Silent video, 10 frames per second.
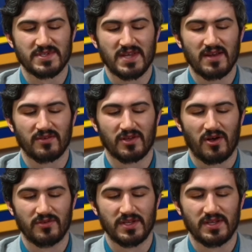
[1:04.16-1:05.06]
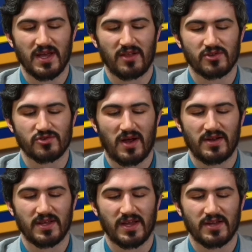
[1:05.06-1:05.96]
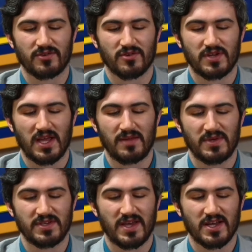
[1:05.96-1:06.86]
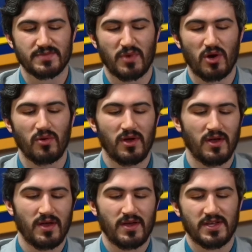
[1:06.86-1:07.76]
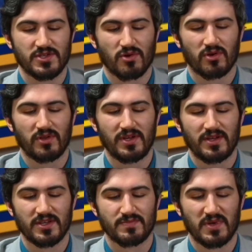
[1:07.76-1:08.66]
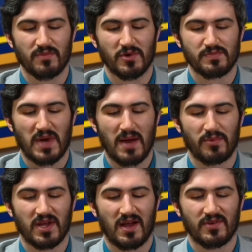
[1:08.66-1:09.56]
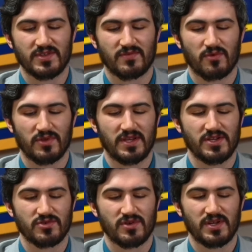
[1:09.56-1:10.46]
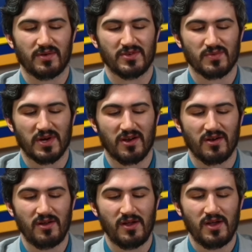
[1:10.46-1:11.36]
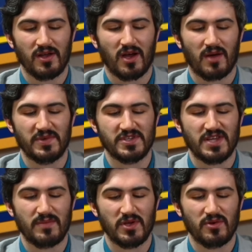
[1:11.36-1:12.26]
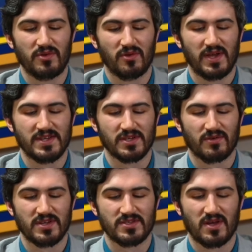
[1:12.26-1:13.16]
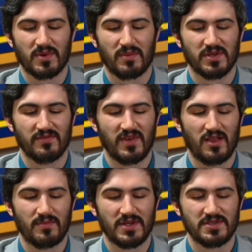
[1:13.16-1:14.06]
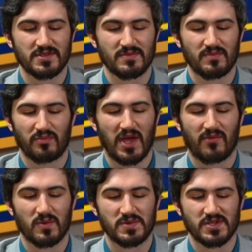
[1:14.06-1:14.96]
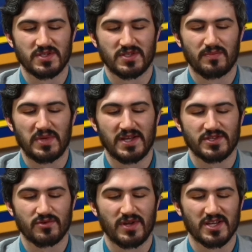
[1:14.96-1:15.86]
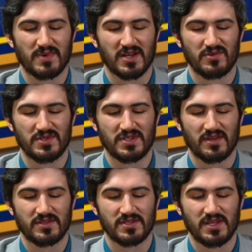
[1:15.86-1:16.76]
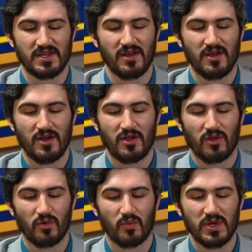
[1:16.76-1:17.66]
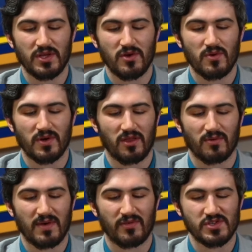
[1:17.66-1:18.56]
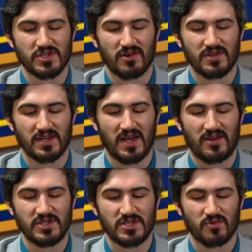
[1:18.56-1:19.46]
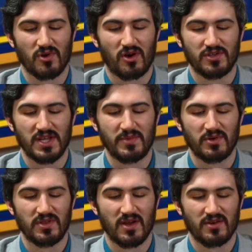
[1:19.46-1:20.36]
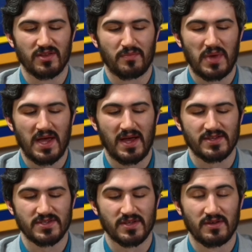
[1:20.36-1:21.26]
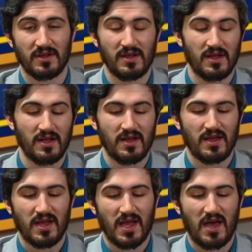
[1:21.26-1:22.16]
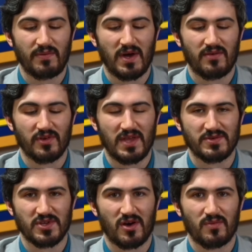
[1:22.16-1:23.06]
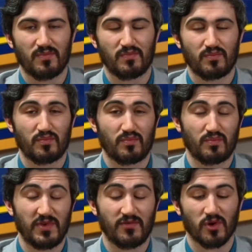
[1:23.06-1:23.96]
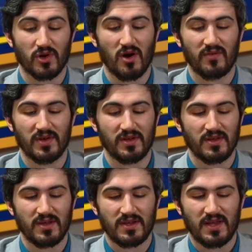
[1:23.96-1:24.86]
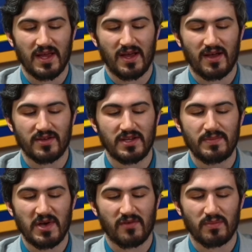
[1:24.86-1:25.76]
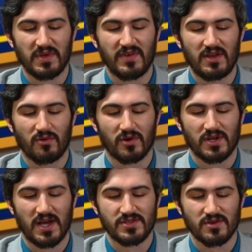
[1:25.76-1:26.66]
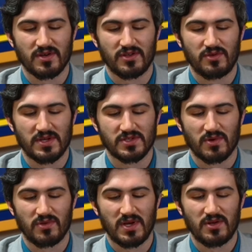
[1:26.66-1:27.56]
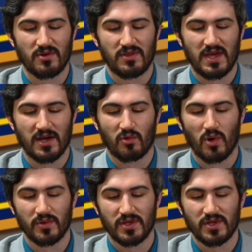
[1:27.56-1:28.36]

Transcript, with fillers: technically called the Electronic Entertainment Expo. Historically, it's been the most popular conference for the industry and is where companies debuted their latest and greatest upcoming developments. Platforms such as the PS3, Xbox 360, the Wii U, and other revolutionary technologies were all debuted there in the past. However, that was all before COVID. And an email from the event organizer in 2023 noted that, quote,